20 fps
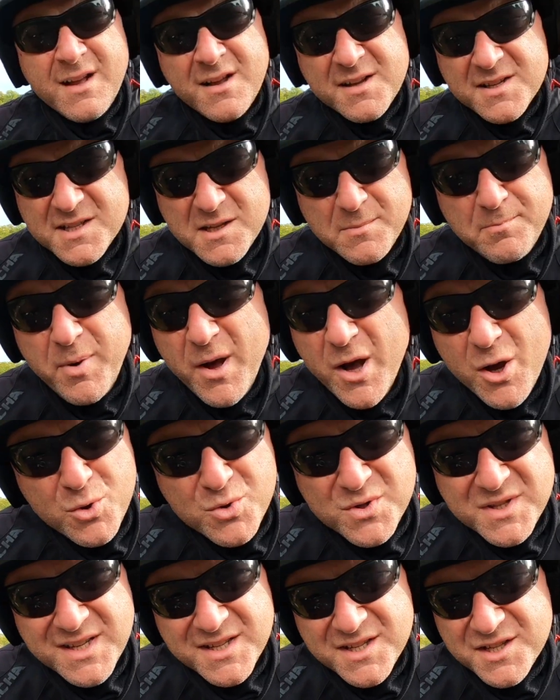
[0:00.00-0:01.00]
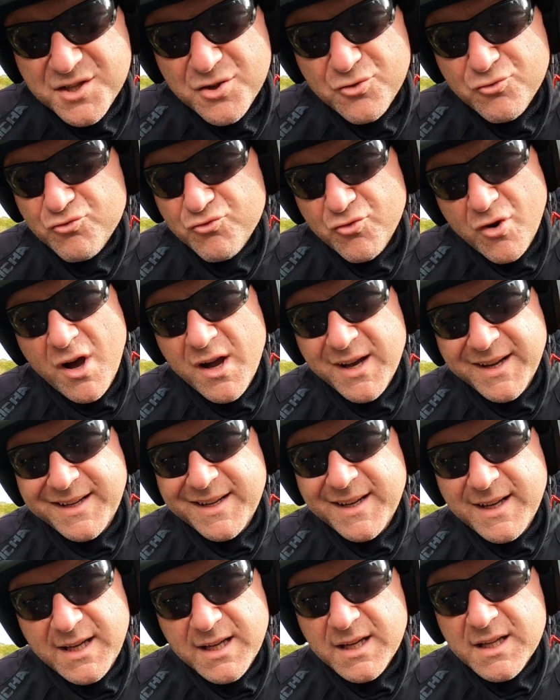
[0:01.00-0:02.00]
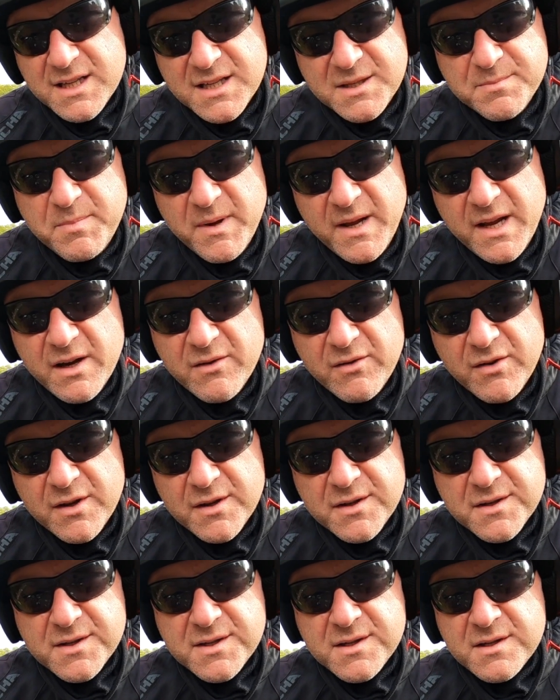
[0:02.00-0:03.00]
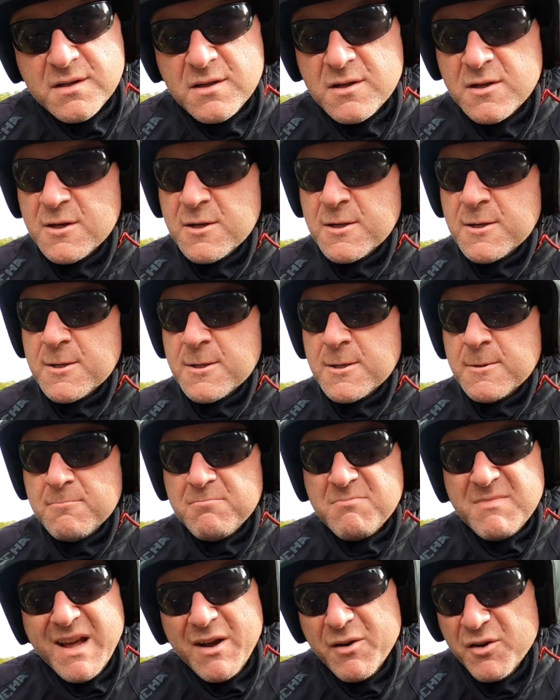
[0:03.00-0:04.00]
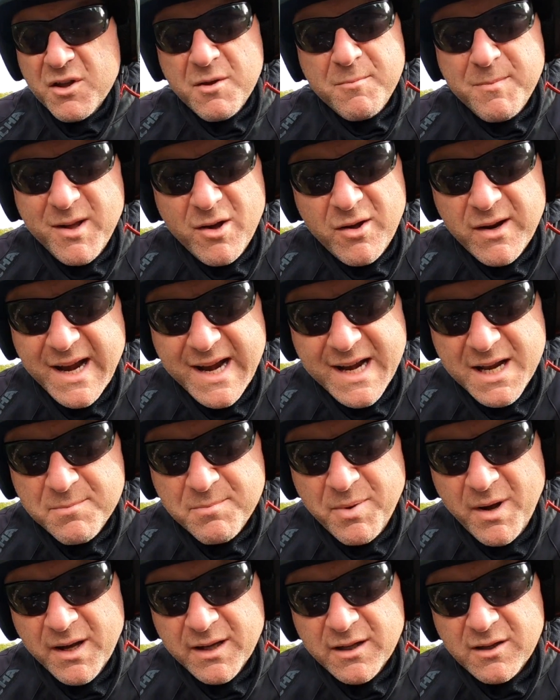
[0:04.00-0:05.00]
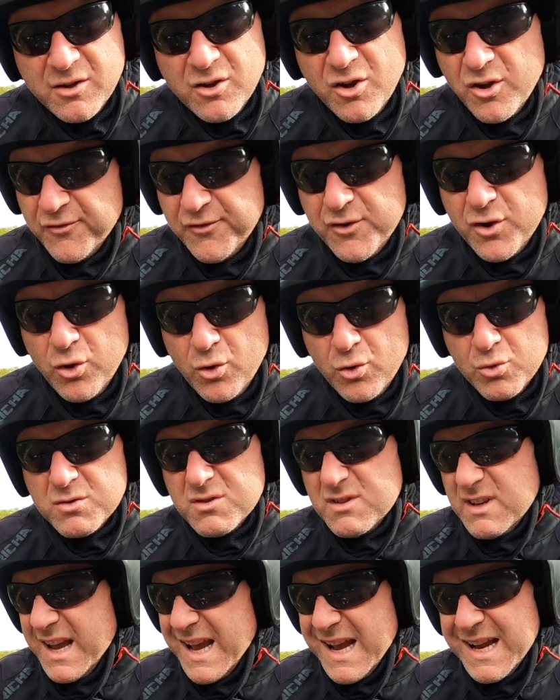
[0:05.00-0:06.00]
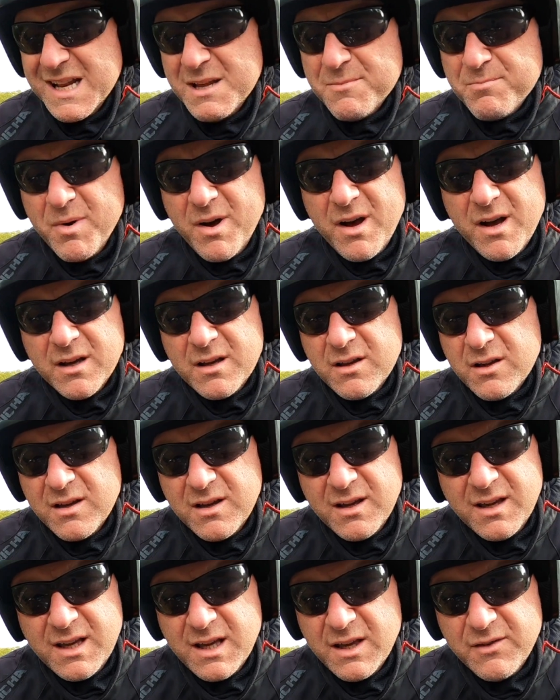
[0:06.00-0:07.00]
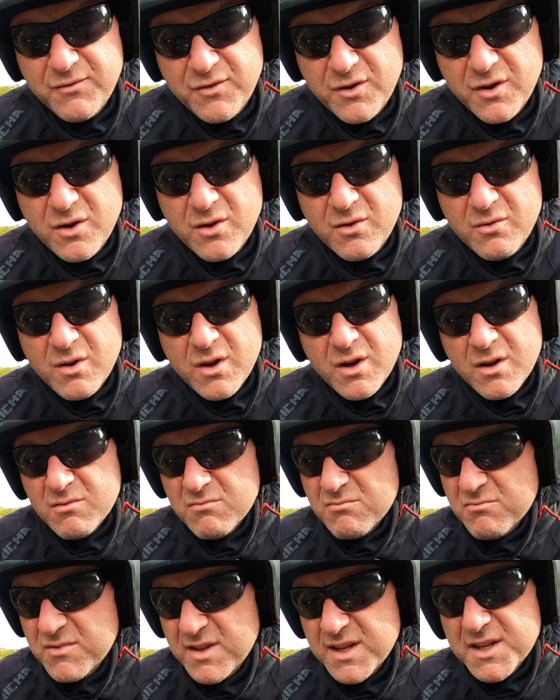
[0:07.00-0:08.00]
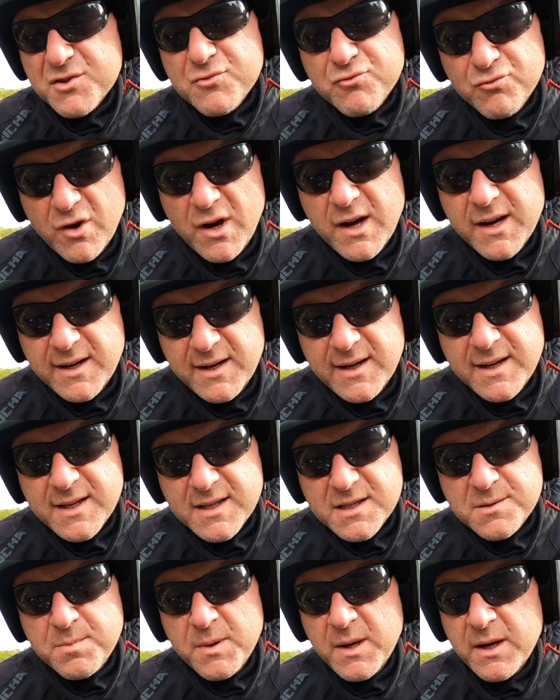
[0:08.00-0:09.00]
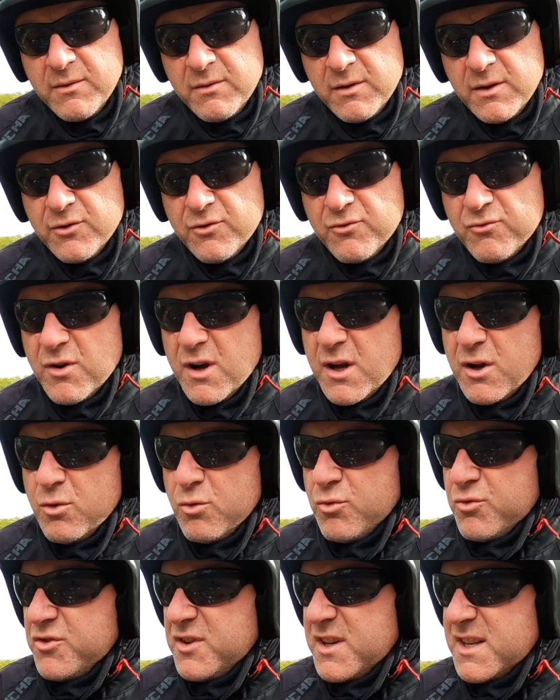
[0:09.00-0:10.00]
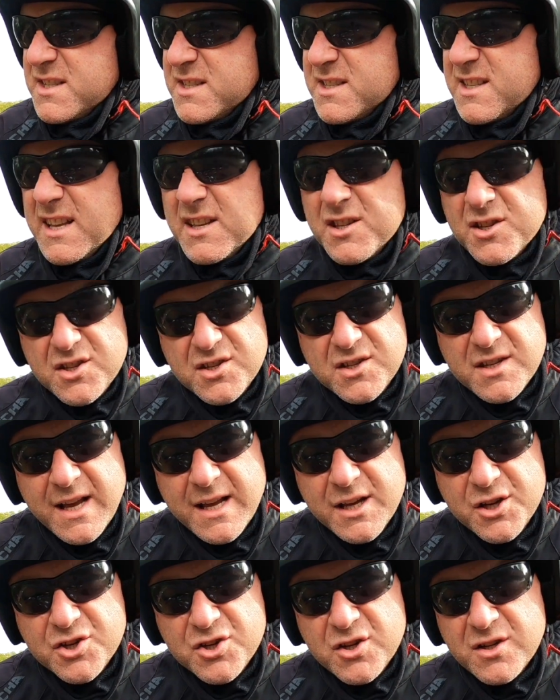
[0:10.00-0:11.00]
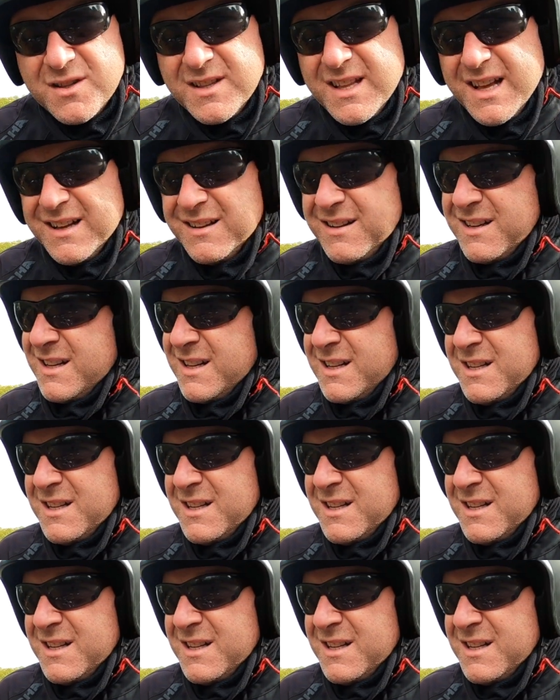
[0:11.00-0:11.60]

I suppose it's the riding experience. Now, it could be on any bike, of course. Any bike can give you this riding experience, right? Or this sensation, that